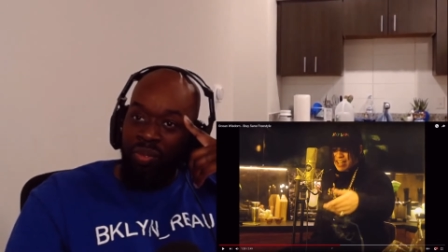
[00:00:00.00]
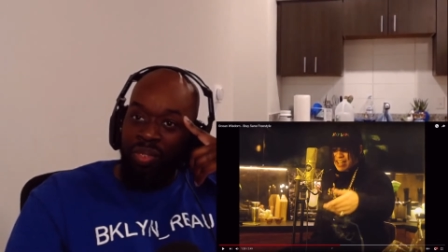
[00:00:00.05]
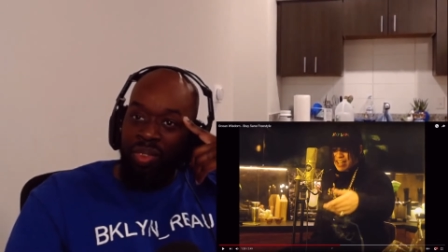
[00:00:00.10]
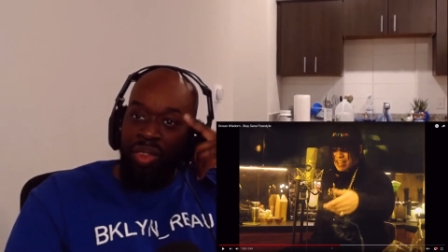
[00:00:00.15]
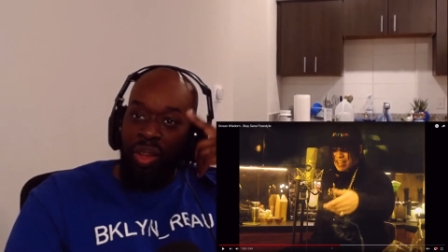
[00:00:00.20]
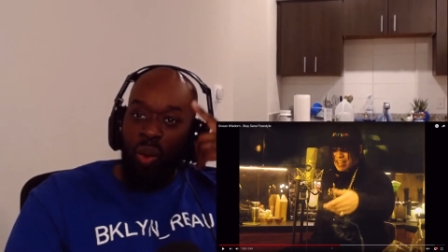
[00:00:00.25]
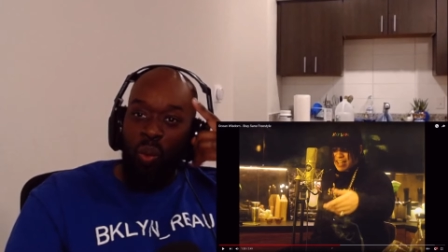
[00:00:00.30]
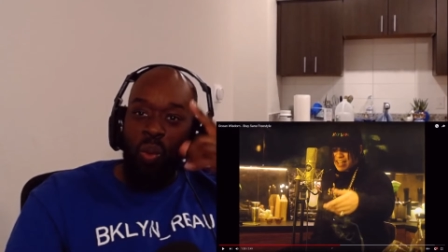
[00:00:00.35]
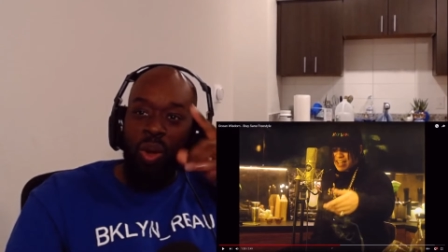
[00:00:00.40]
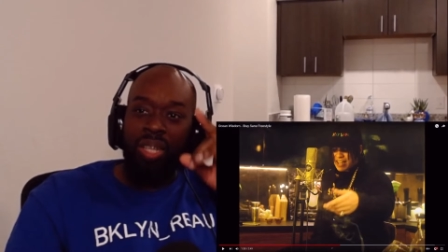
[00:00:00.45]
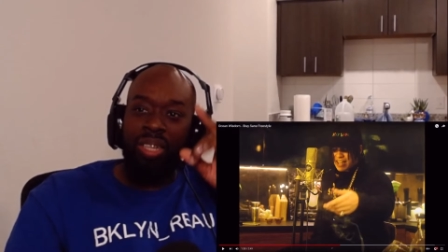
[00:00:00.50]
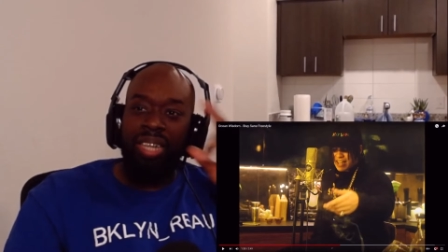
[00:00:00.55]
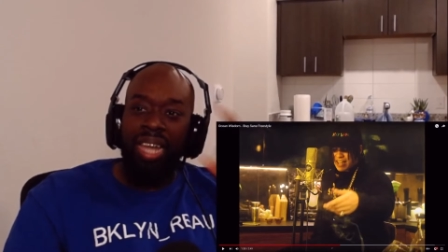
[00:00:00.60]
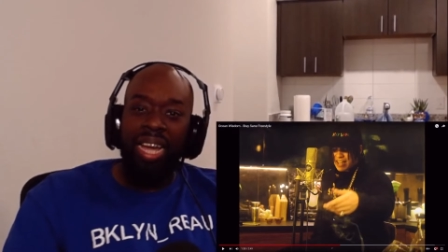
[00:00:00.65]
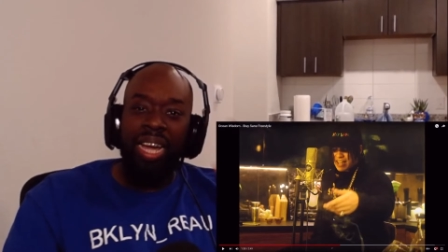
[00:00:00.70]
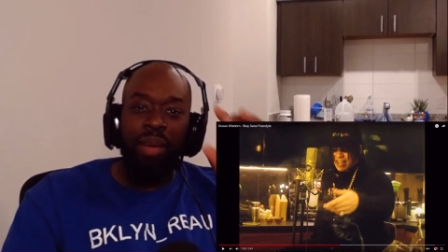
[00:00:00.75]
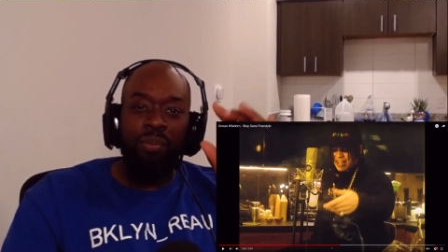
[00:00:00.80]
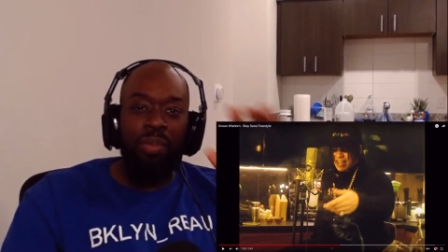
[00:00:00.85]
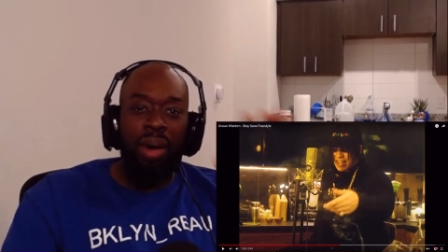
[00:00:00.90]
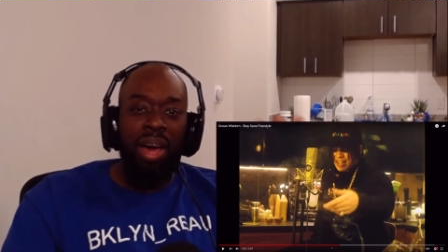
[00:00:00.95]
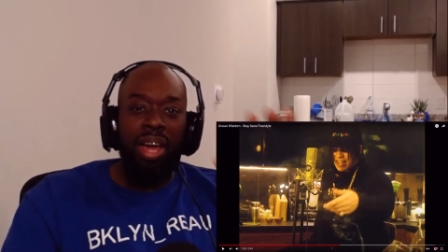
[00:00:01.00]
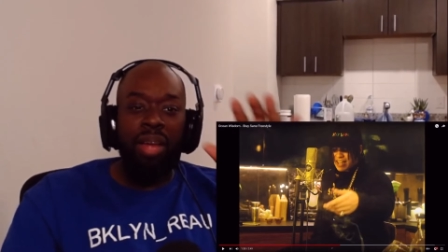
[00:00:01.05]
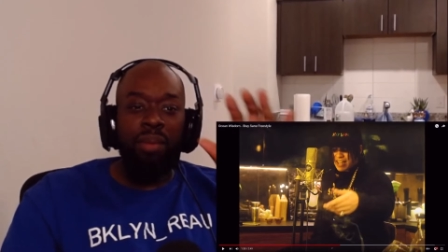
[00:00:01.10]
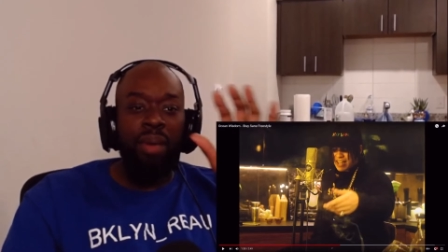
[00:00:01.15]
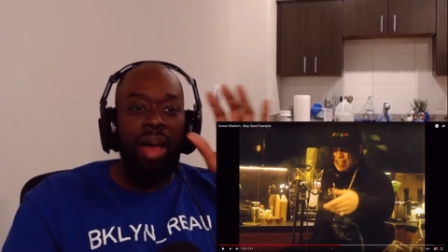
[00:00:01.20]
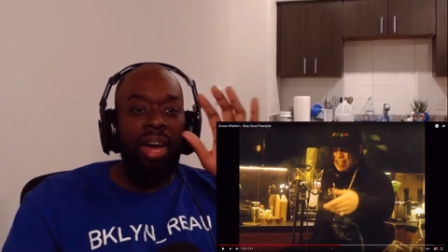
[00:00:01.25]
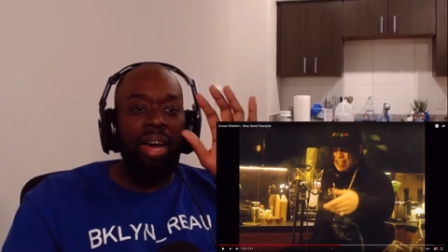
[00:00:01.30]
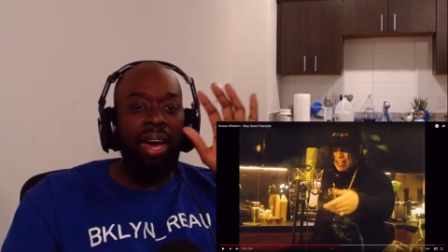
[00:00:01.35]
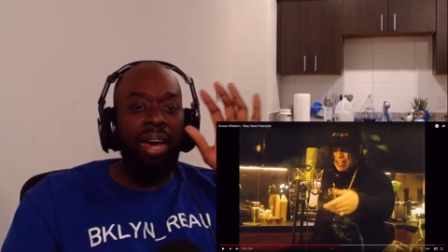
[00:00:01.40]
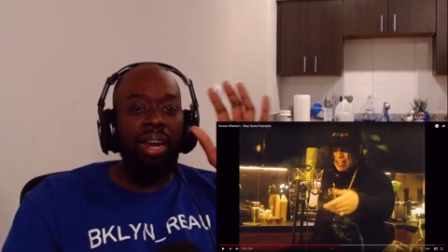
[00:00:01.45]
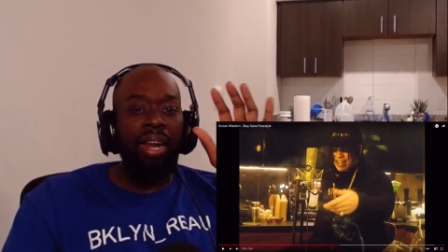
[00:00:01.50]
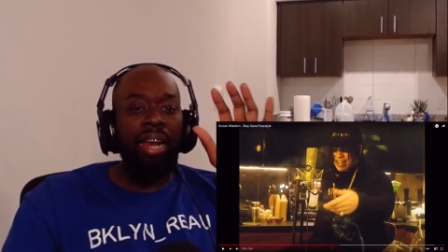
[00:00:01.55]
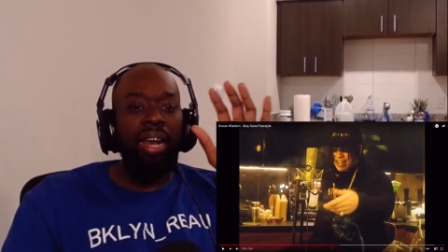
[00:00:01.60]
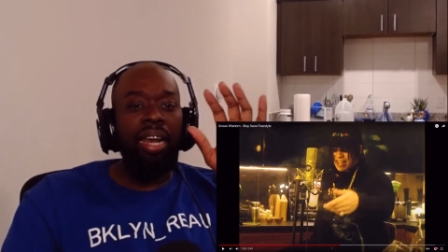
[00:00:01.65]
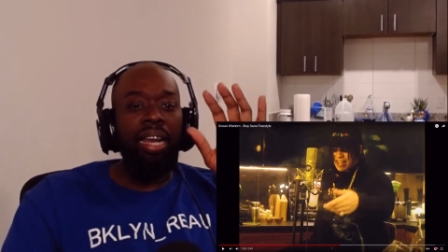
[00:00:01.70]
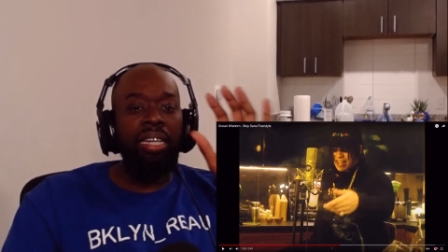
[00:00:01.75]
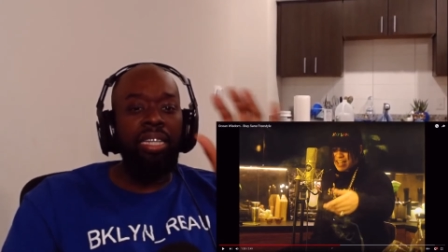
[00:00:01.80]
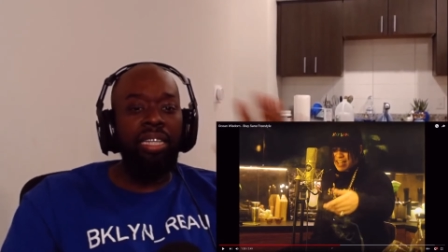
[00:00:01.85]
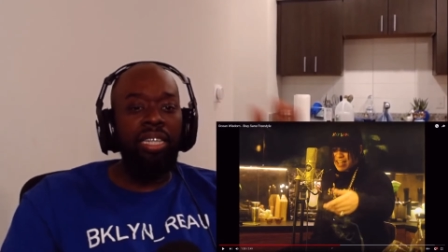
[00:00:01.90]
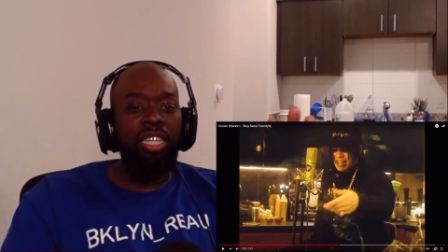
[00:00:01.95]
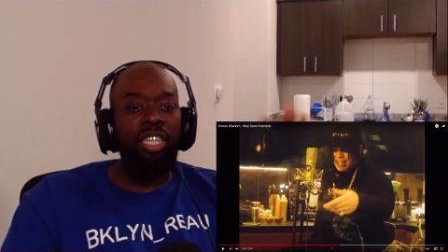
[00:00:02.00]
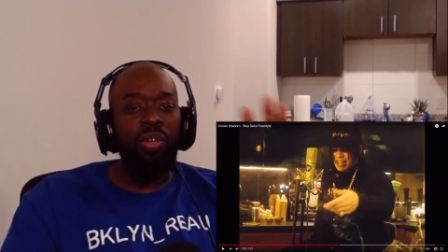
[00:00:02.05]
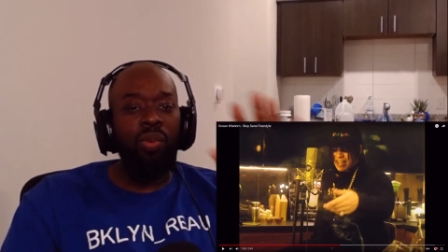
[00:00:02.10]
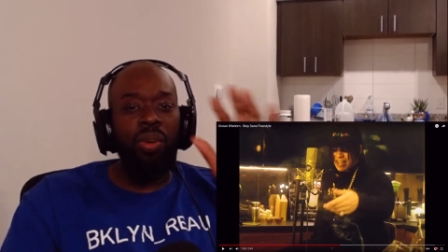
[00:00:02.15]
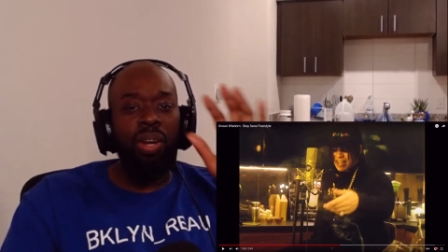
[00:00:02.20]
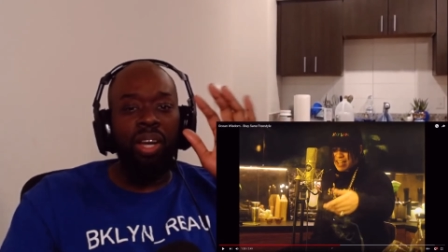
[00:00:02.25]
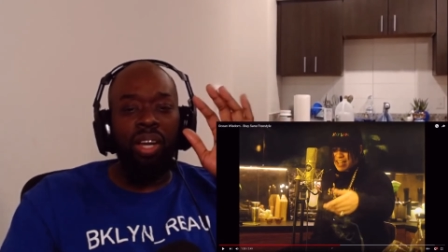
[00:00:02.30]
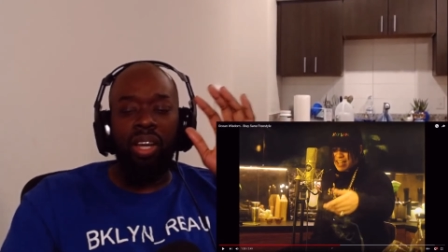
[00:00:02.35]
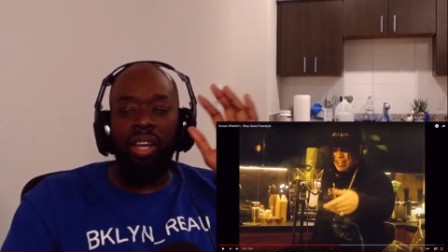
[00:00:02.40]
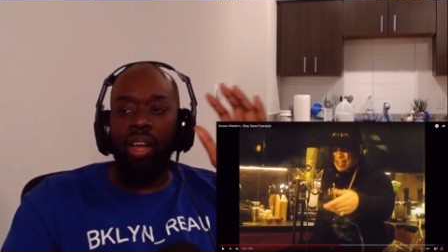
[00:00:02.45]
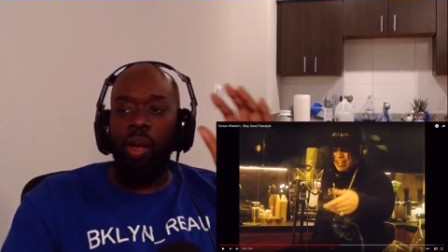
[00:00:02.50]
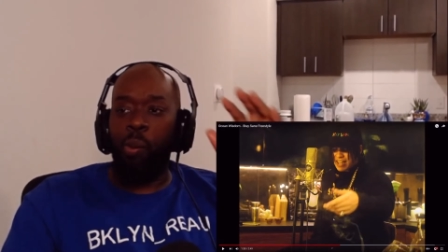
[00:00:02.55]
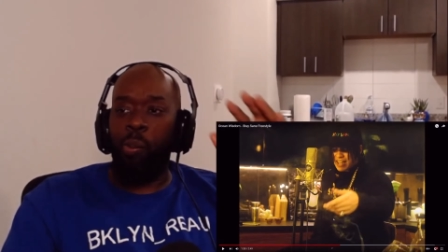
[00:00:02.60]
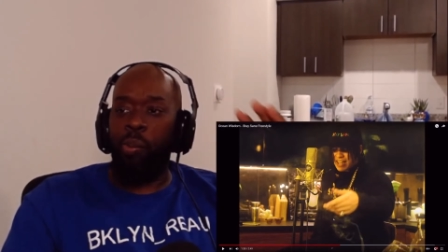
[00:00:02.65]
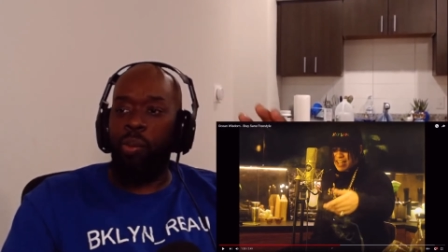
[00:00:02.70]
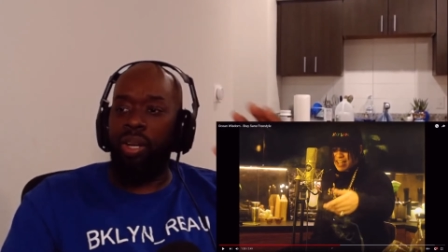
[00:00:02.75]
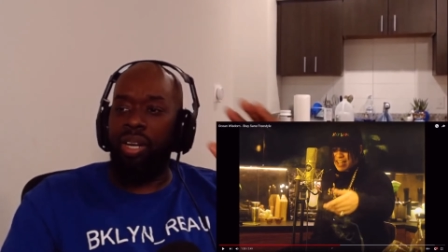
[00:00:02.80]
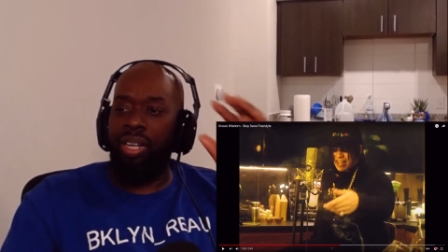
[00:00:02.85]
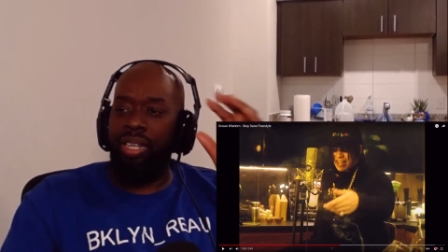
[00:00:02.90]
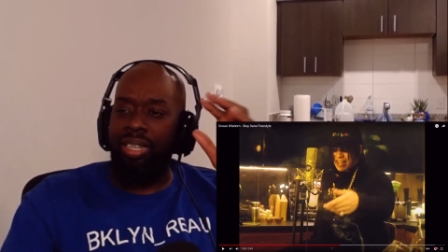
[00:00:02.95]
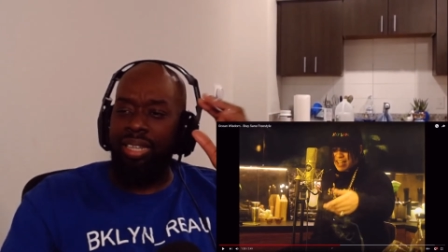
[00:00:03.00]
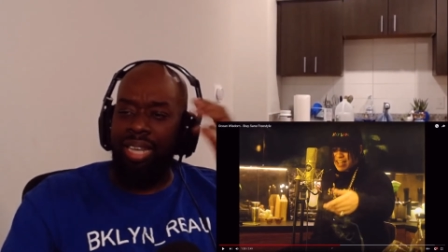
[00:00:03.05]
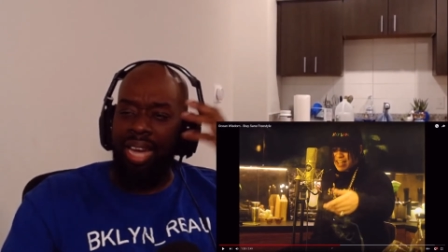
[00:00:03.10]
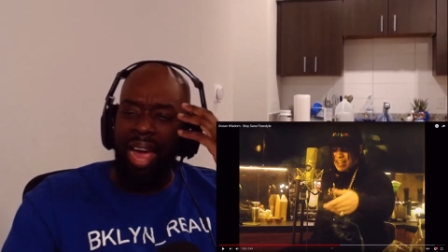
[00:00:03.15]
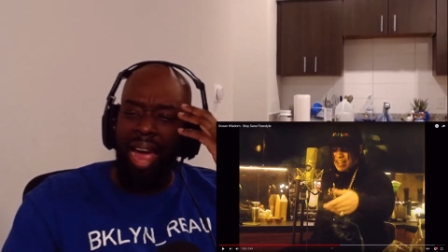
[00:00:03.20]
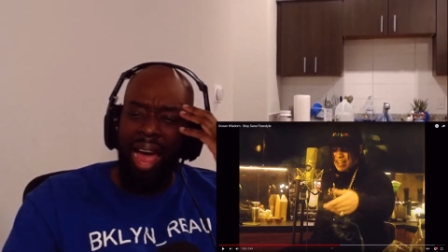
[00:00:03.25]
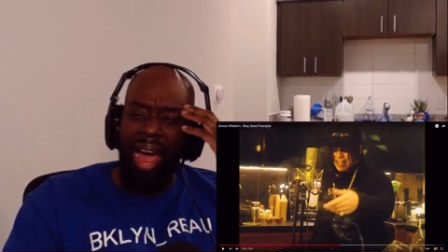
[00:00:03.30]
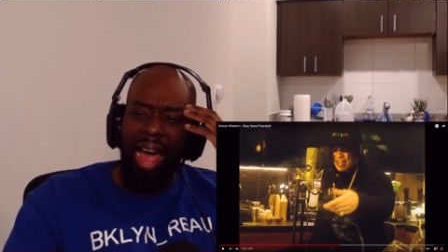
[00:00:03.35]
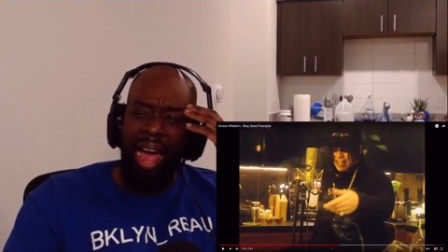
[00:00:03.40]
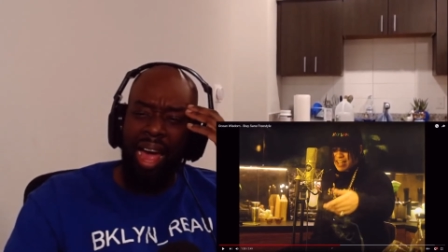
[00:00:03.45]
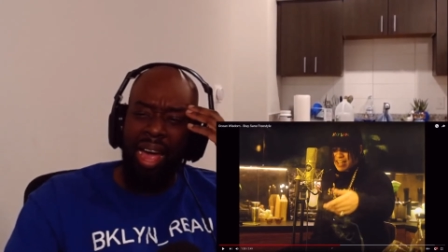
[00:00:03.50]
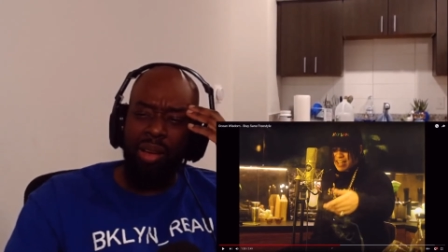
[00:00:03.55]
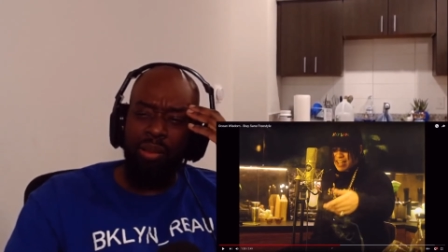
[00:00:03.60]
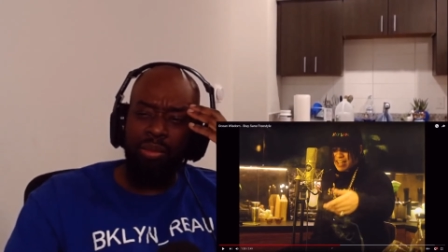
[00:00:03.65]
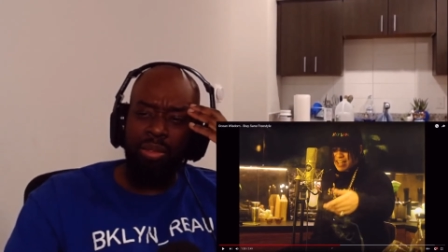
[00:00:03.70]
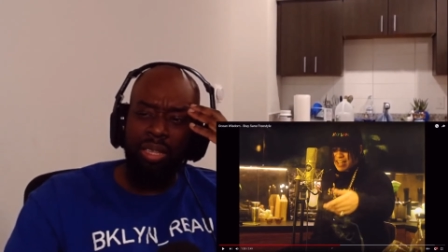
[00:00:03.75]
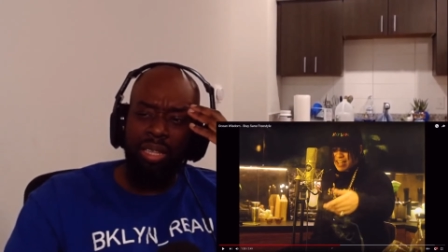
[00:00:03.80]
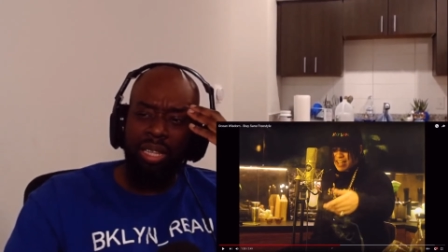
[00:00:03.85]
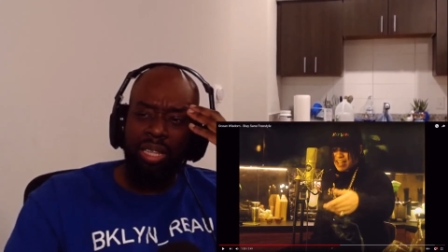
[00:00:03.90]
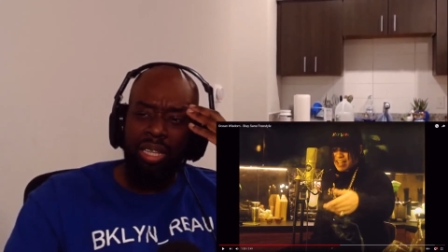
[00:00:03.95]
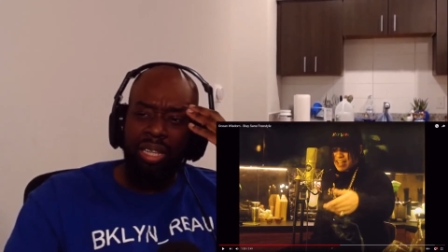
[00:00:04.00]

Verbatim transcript: One thing about him, I gotta listen to it a couple of times